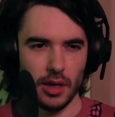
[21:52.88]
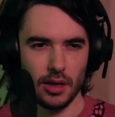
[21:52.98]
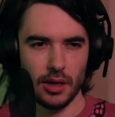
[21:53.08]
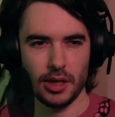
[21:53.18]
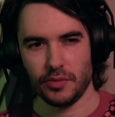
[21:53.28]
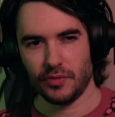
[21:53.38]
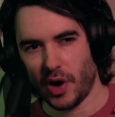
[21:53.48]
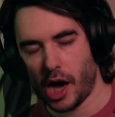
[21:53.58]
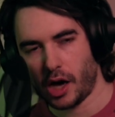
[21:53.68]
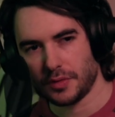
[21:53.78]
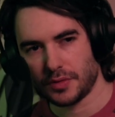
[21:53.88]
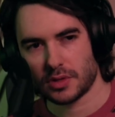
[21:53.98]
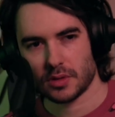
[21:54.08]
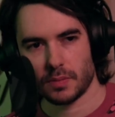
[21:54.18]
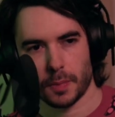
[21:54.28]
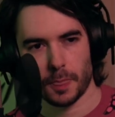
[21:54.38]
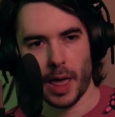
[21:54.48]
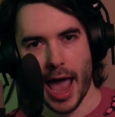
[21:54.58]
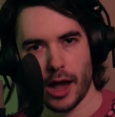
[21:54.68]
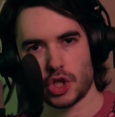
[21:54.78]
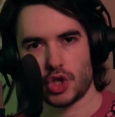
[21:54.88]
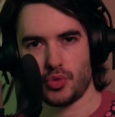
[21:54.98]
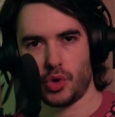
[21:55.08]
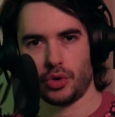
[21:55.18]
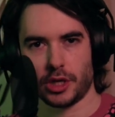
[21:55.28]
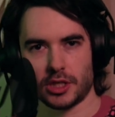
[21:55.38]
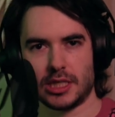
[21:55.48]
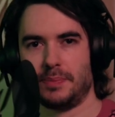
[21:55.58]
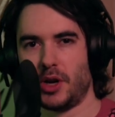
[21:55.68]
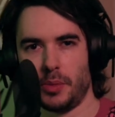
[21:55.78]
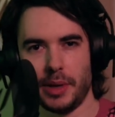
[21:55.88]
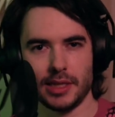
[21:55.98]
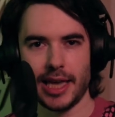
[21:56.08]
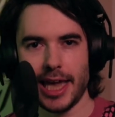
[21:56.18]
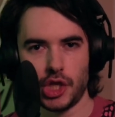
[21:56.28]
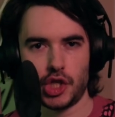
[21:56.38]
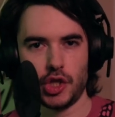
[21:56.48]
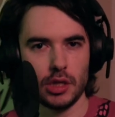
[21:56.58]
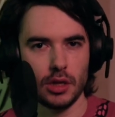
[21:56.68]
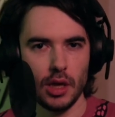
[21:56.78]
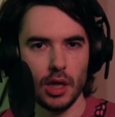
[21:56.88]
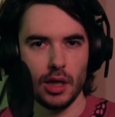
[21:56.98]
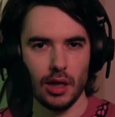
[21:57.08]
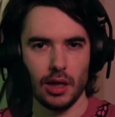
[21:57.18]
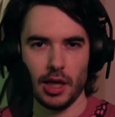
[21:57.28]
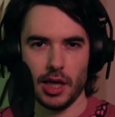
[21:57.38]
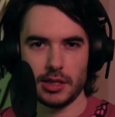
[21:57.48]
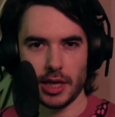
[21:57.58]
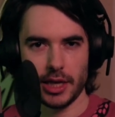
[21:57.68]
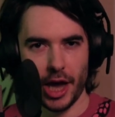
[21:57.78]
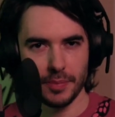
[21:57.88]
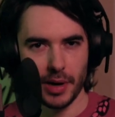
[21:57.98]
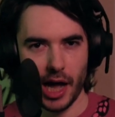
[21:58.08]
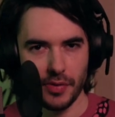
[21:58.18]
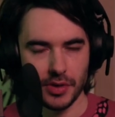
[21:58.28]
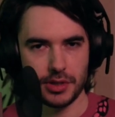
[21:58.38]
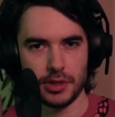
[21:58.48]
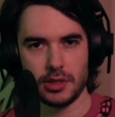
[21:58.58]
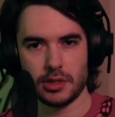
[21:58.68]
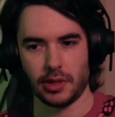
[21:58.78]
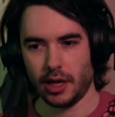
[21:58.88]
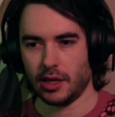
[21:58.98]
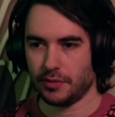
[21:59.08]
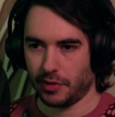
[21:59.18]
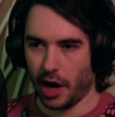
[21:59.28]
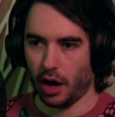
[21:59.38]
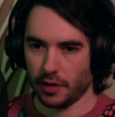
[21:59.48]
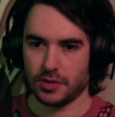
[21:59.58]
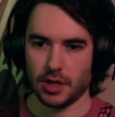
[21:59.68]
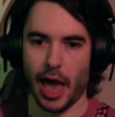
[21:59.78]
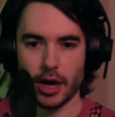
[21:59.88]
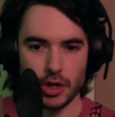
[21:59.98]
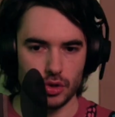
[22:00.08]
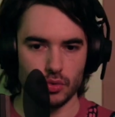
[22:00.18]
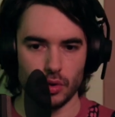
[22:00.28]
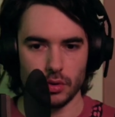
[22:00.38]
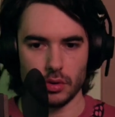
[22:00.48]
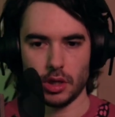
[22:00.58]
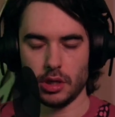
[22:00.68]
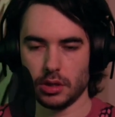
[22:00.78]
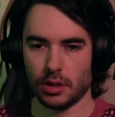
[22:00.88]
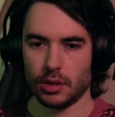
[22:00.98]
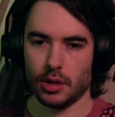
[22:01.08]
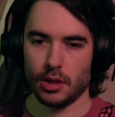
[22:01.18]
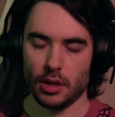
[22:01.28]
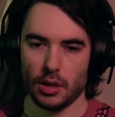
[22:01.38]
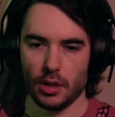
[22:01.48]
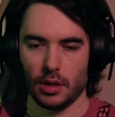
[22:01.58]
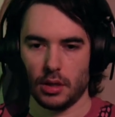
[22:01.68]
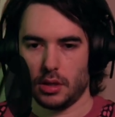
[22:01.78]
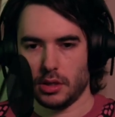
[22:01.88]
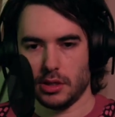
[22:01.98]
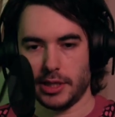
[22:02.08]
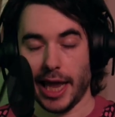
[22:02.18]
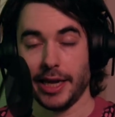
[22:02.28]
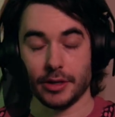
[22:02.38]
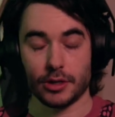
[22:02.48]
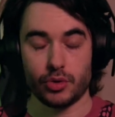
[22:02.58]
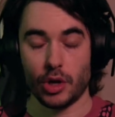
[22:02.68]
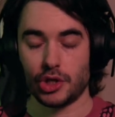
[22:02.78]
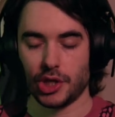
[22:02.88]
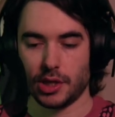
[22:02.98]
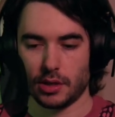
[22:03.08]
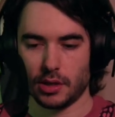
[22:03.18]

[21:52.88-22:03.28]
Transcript: It involves actual experimentation. It's a hypothesis that involves actual data crunching.